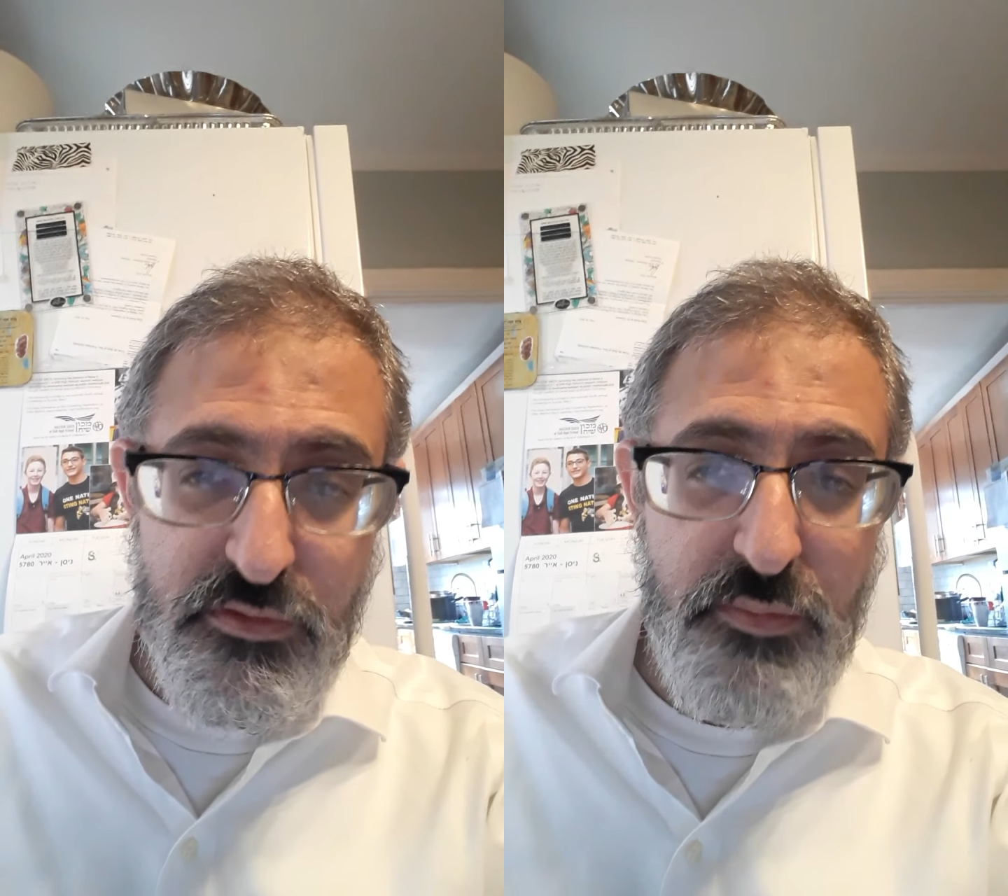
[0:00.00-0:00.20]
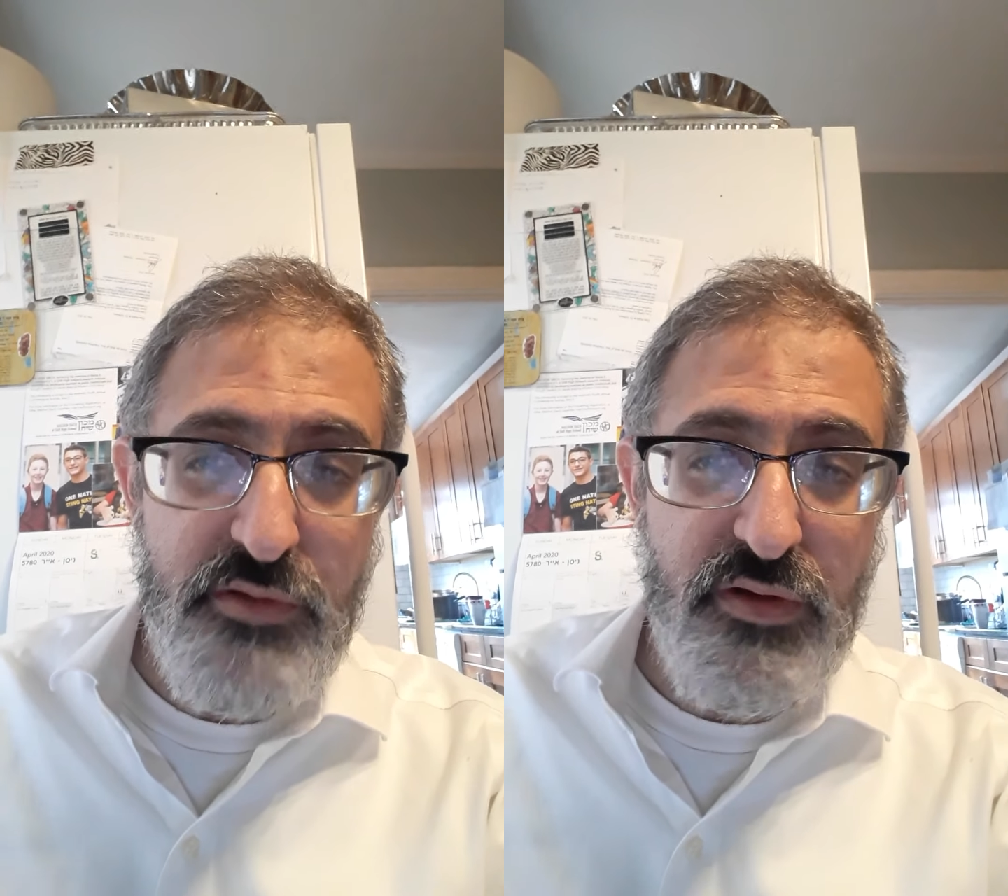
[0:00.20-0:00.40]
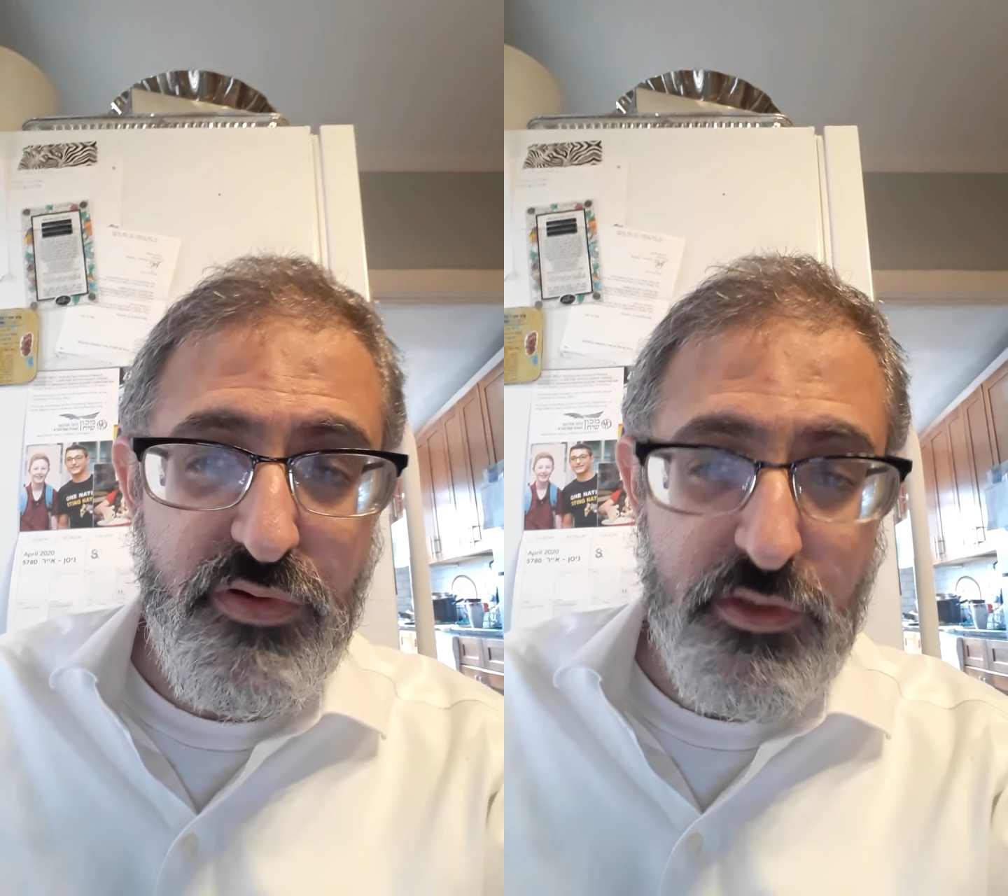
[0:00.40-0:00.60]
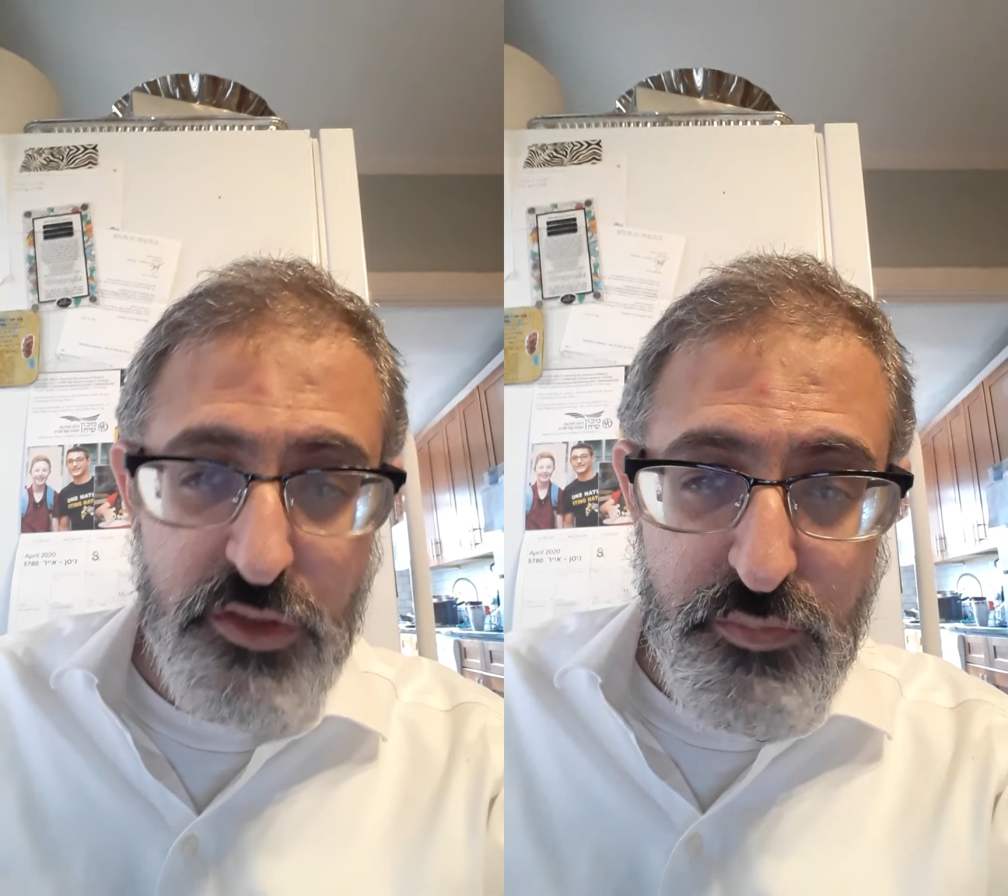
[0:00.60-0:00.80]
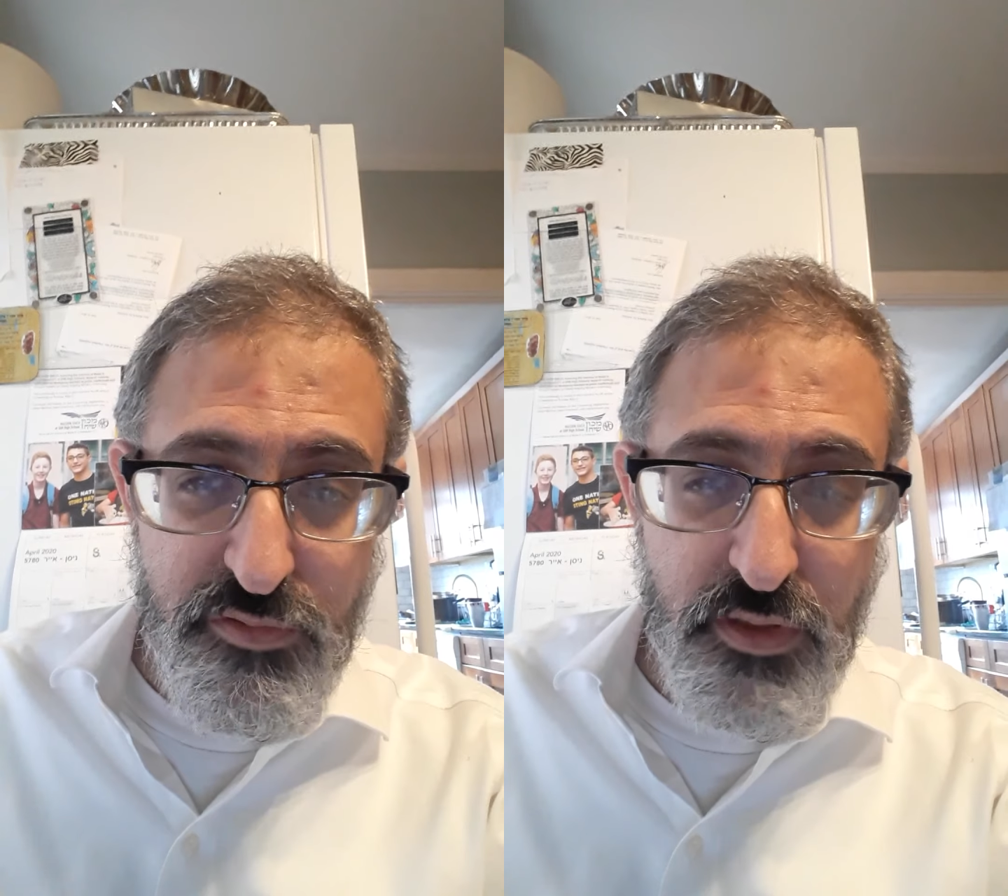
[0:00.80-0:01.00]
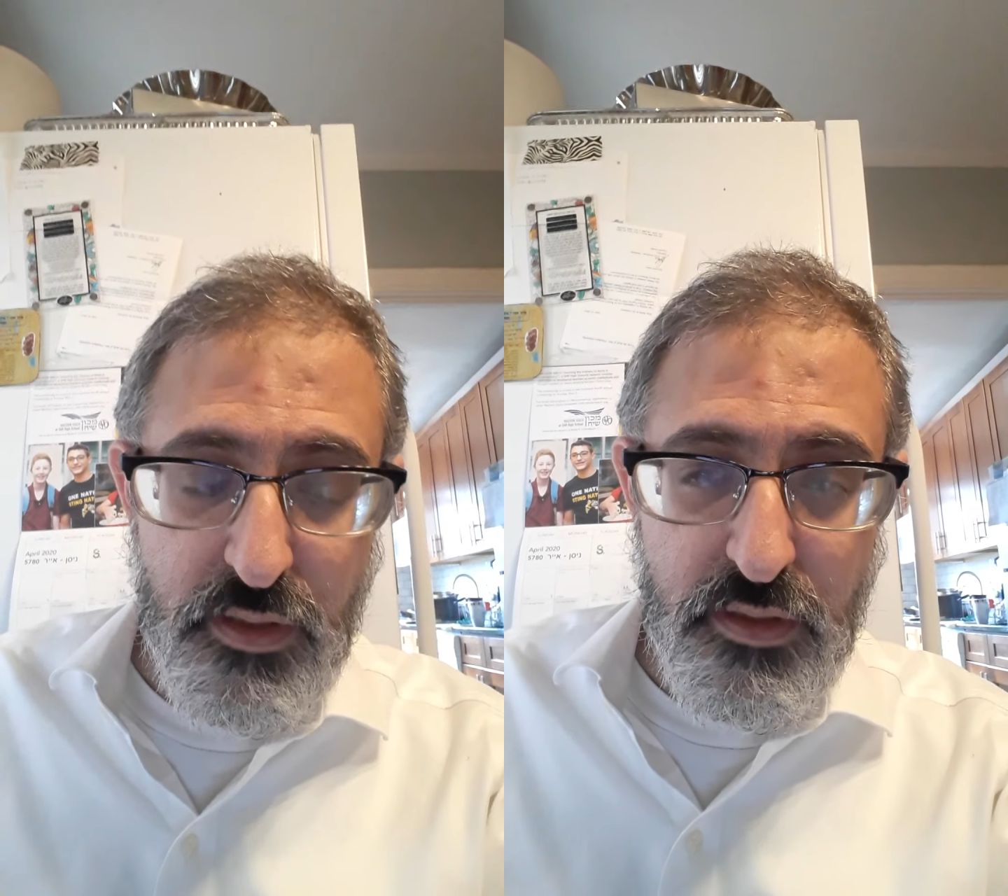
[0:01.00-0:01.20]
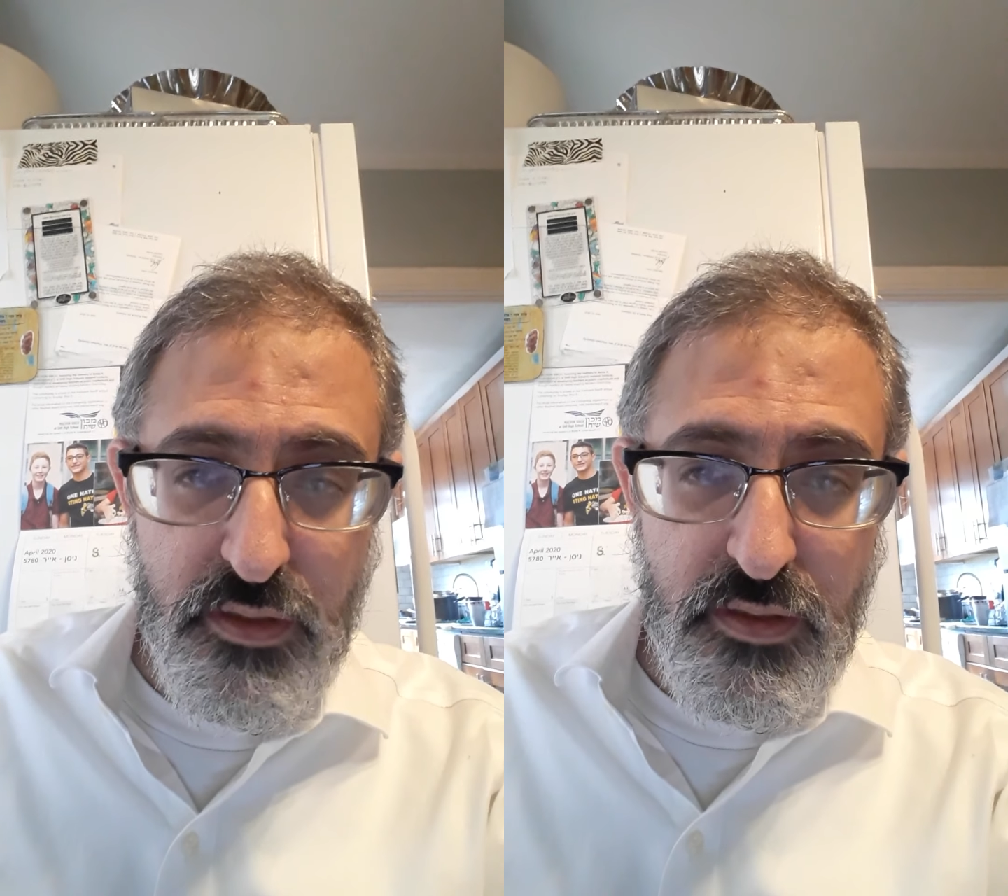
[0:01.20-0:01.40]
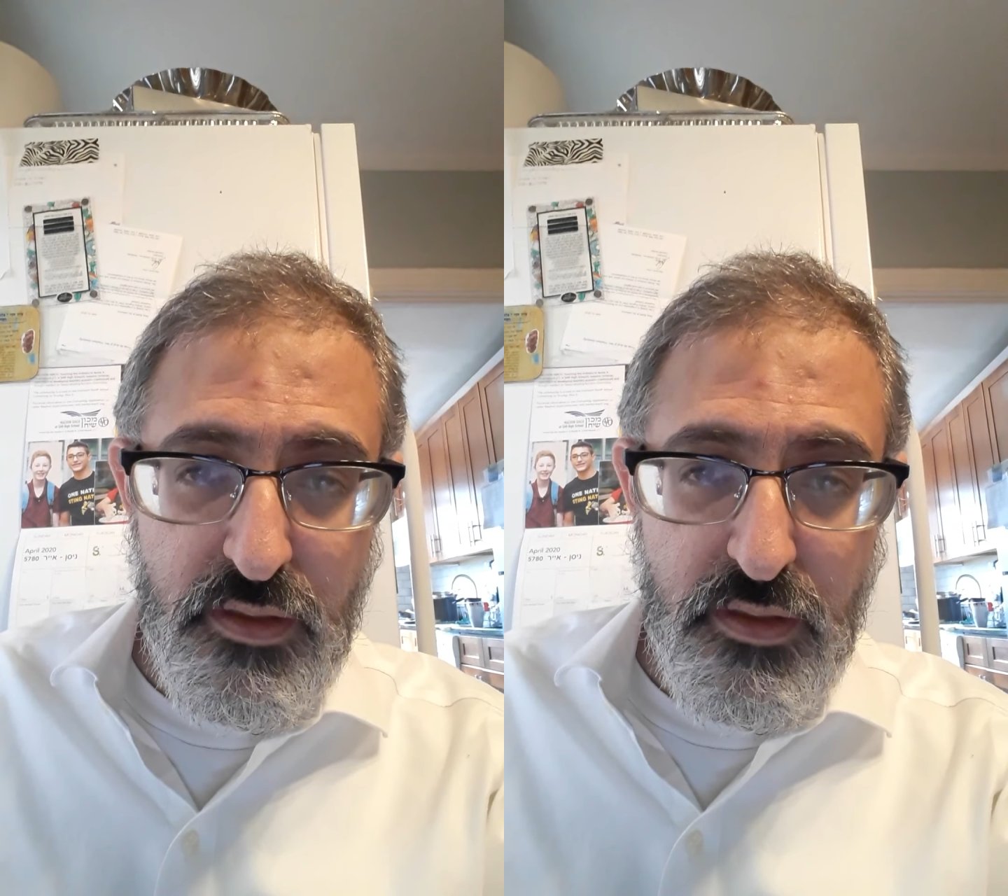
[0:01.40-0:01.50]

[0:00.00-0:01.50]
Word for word: Rebbe Rav Hirschsprung,